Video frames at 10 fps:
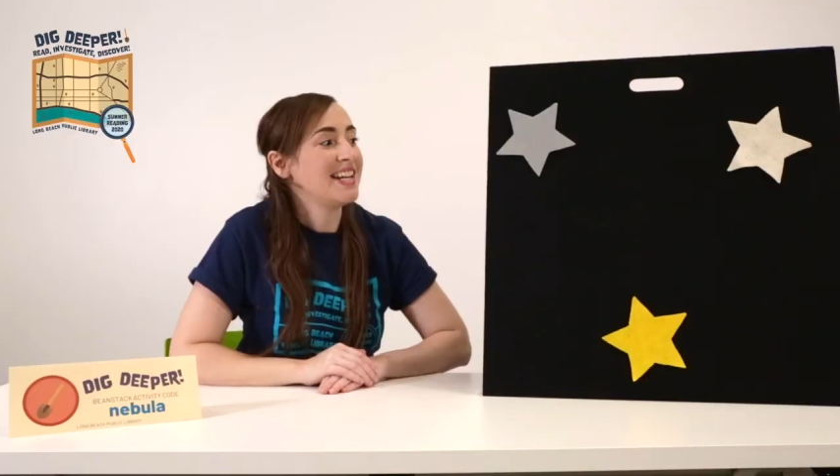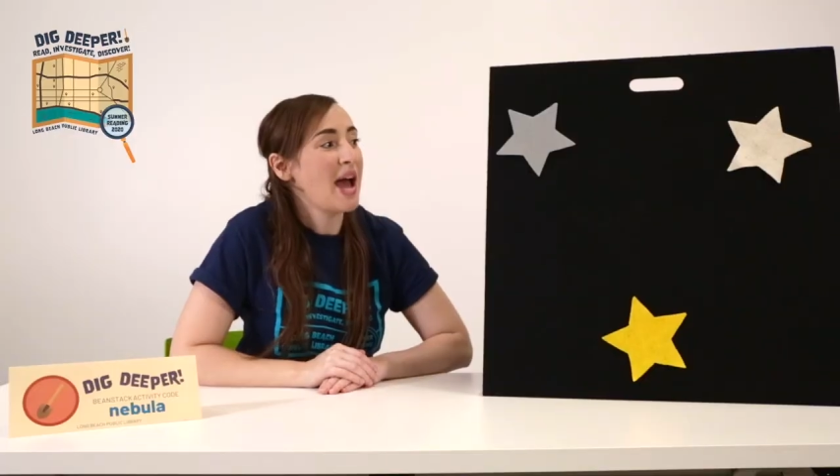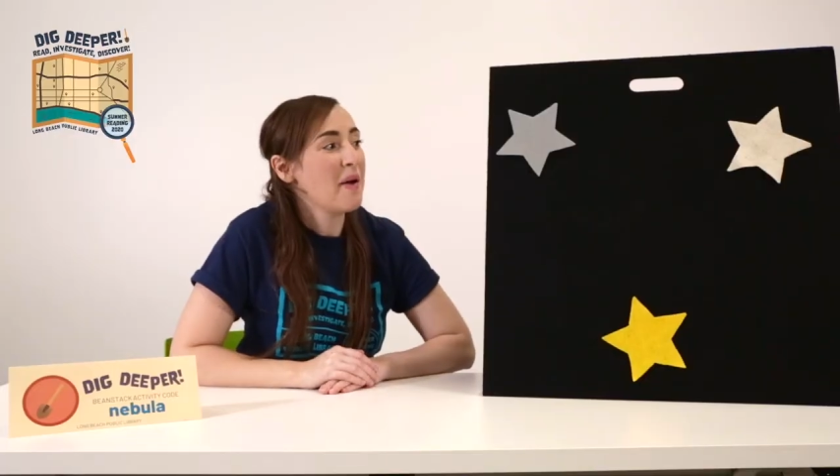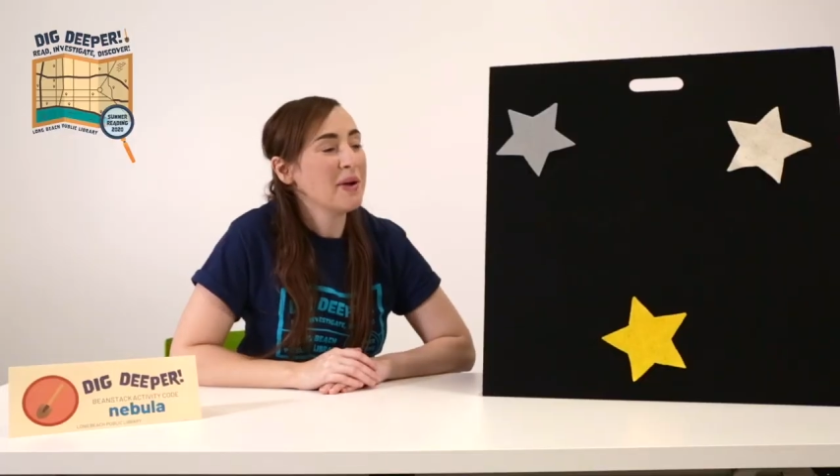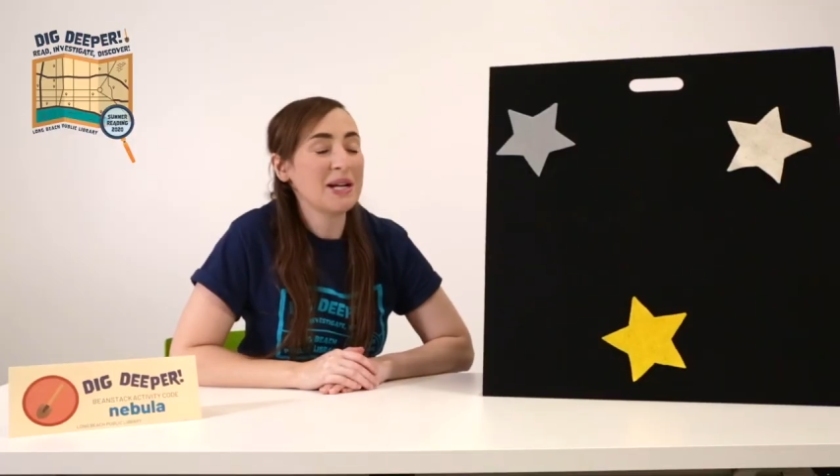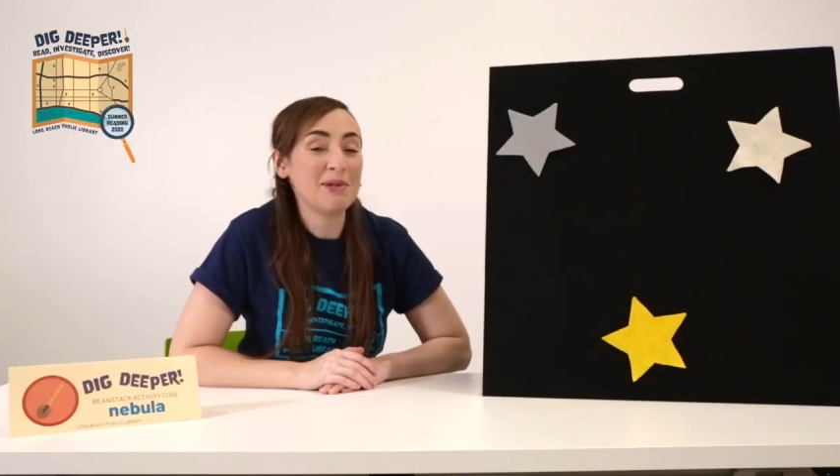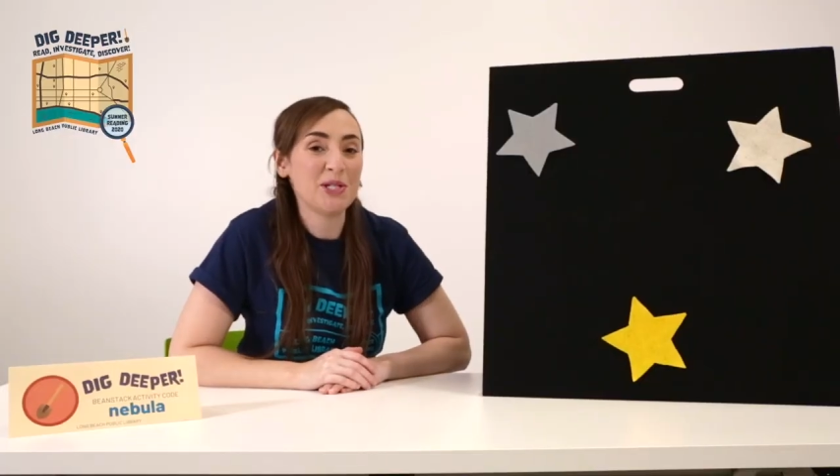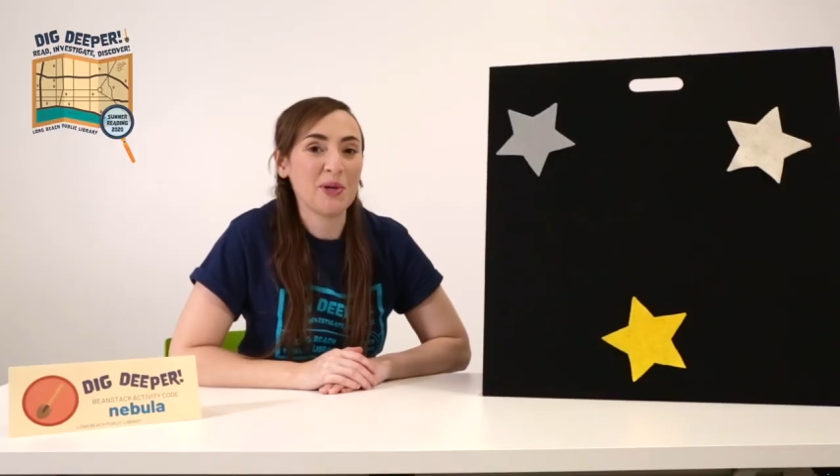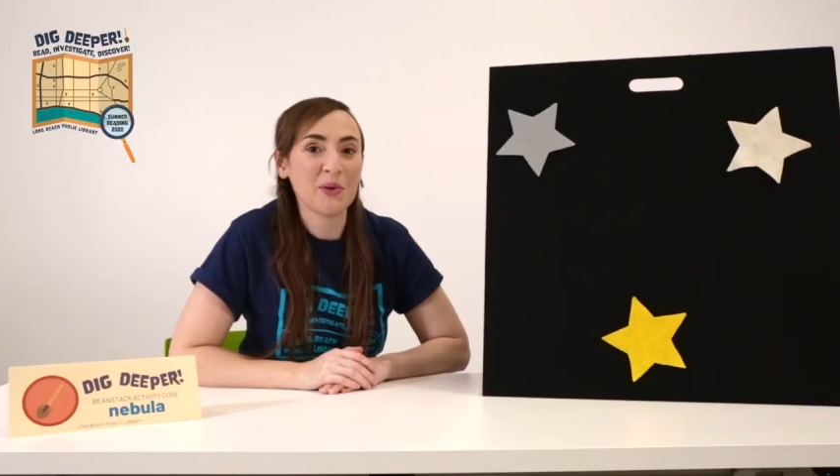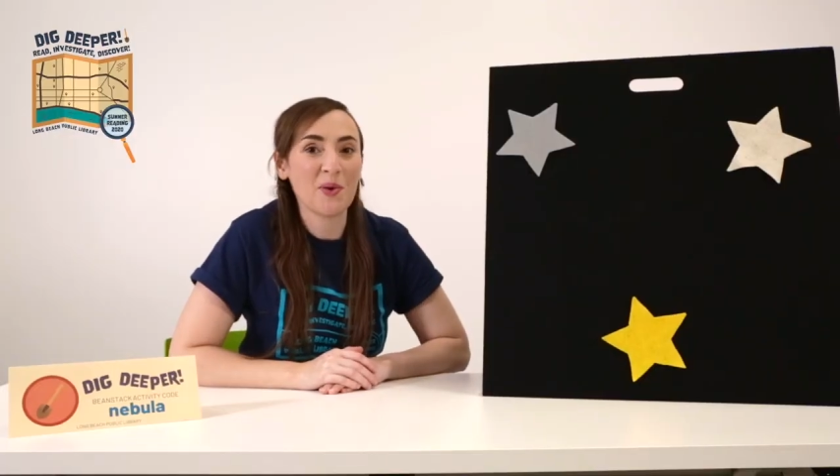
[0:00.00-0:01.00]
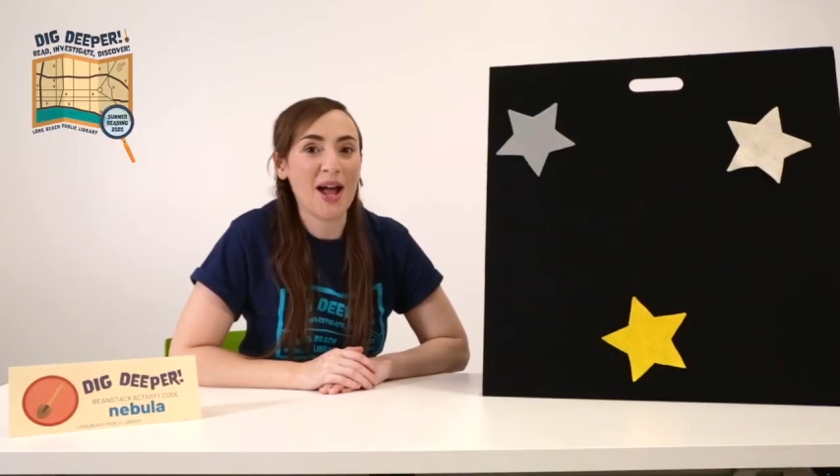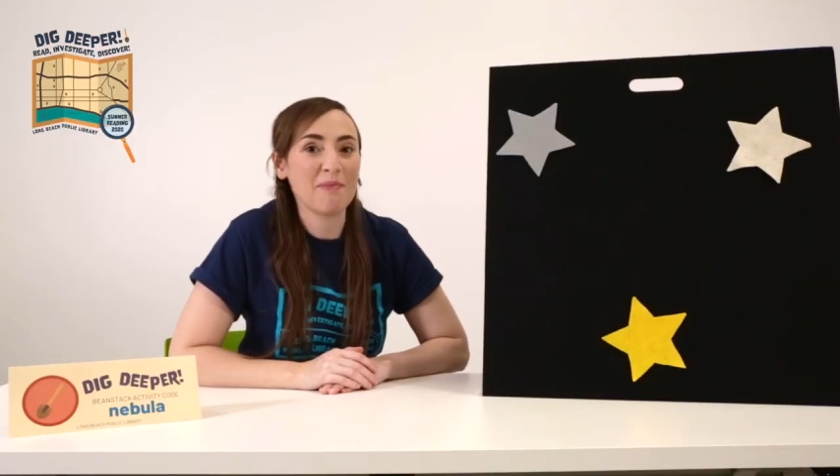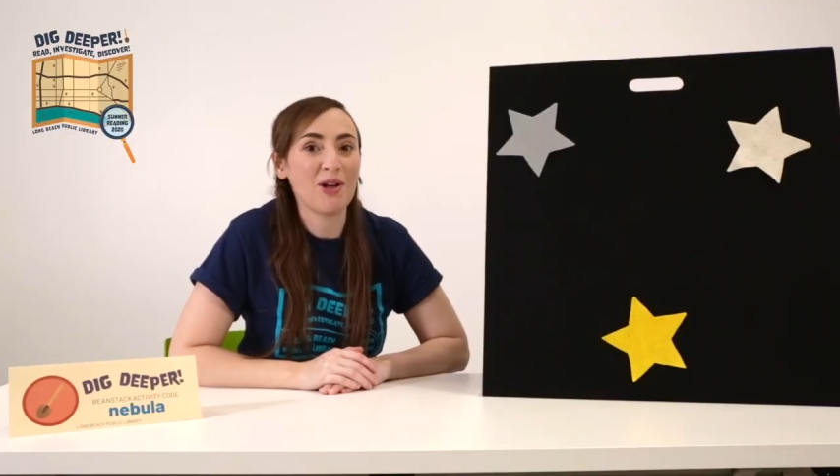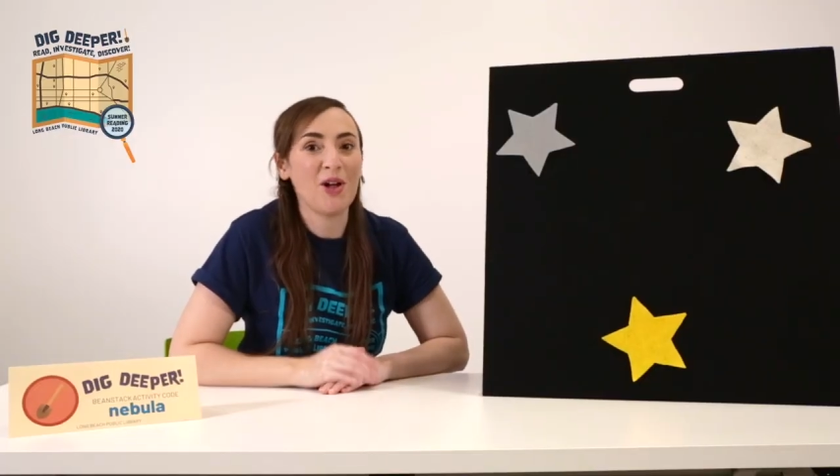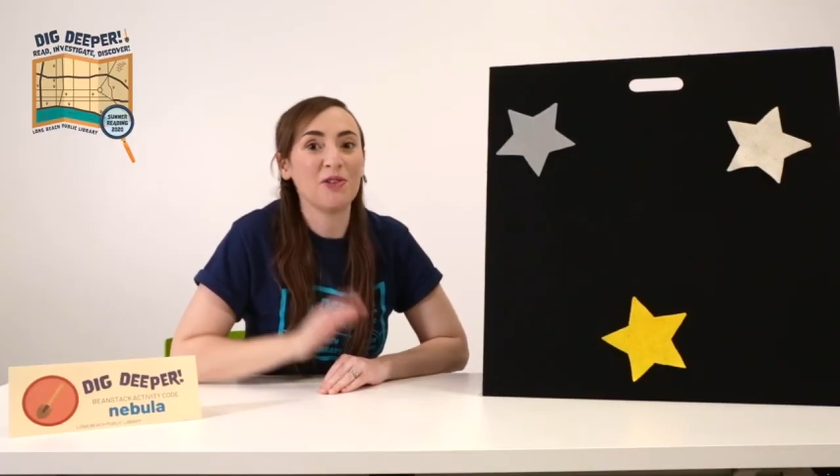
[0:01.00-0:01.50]
Now we're going to be doing a
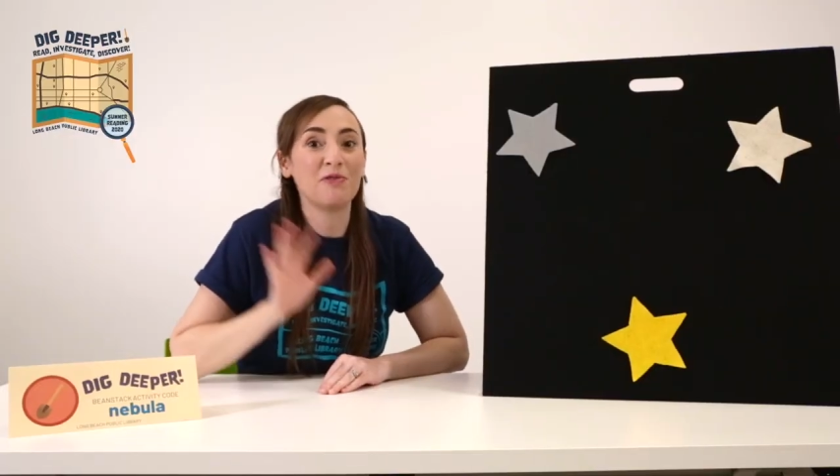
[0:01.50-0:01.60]
rhyme called